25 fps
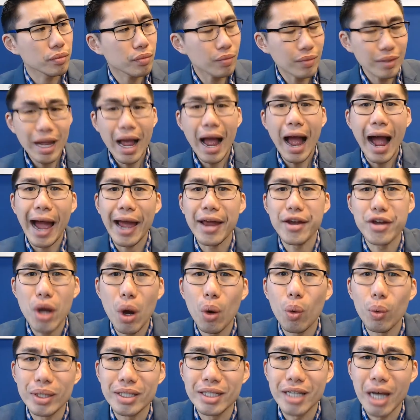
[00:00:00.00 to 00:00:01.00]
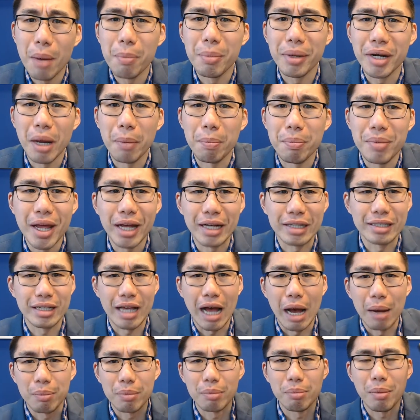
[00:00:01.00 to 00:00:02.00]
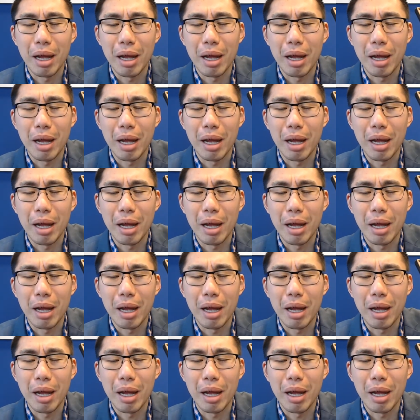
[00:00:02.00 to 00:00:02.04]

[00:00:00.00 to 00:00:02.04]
I know what's coming up next. I'm, my,